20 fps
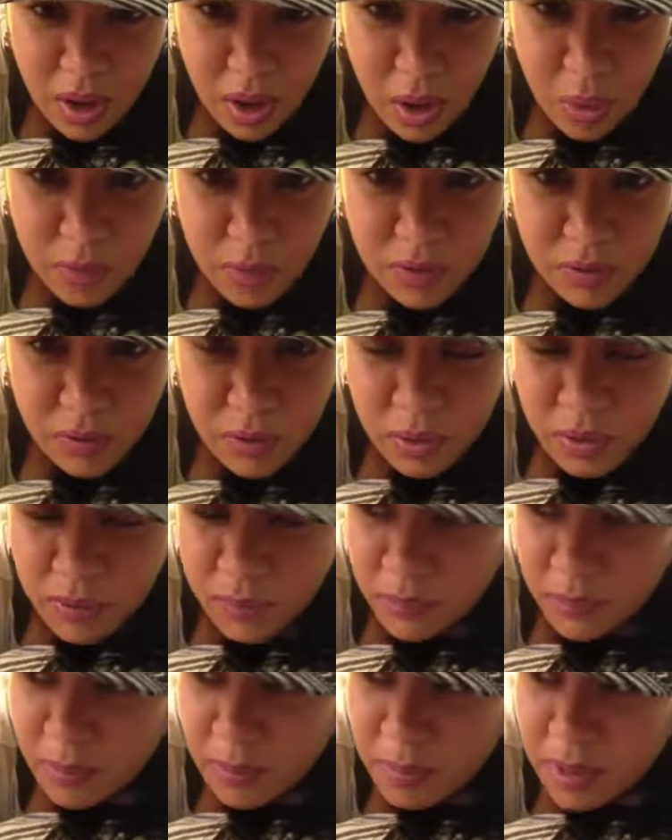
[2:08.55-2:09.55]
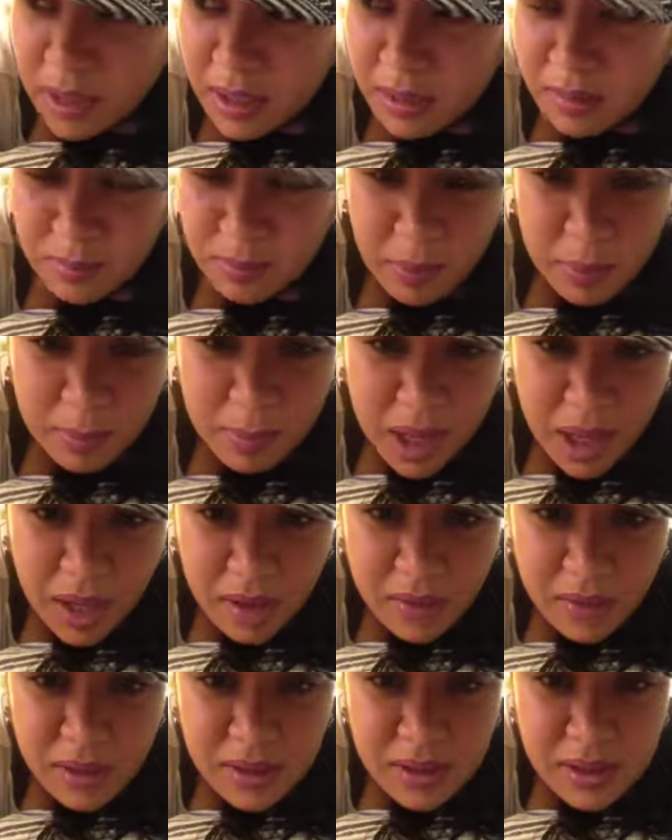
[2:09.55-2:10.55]
always rooting for me, my
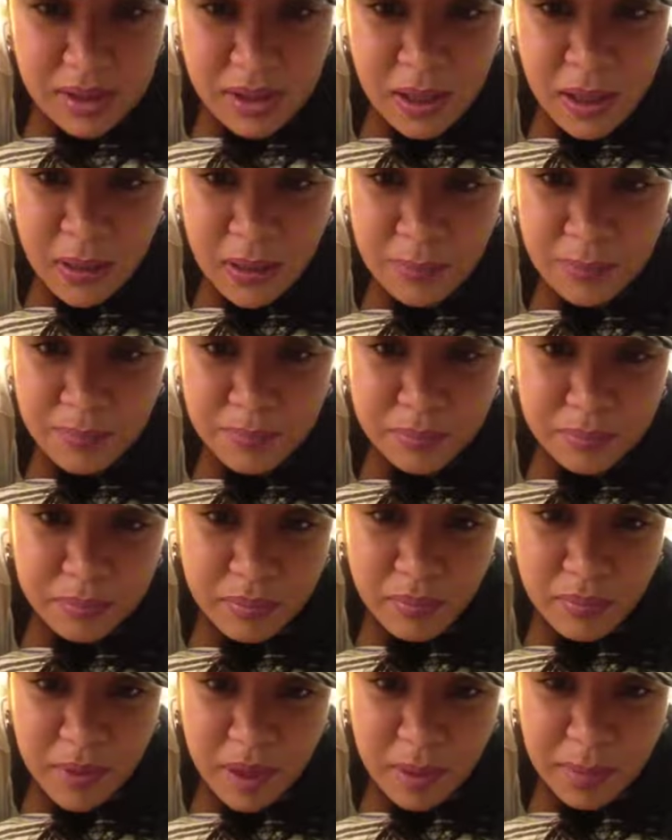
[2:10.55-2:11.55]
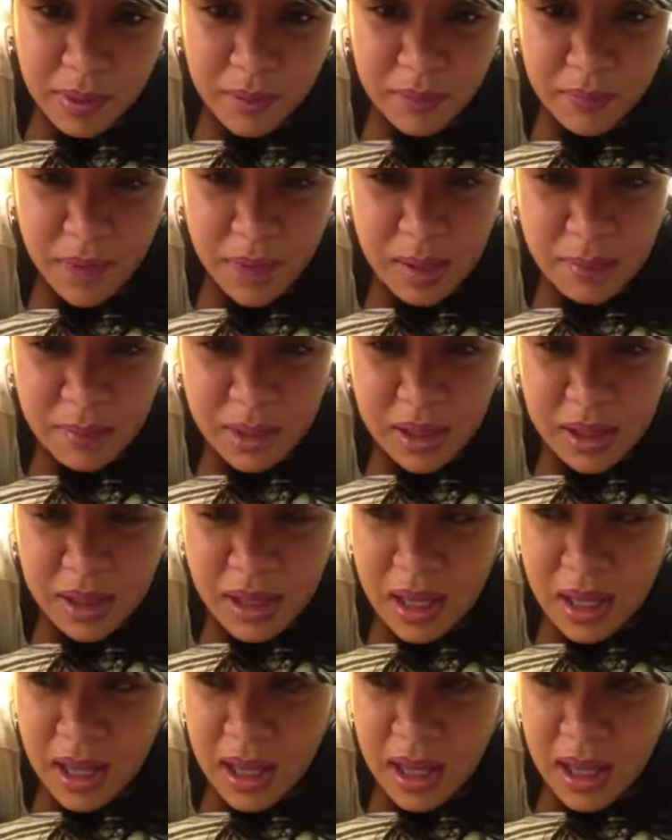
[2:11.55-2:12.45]
parents, my family.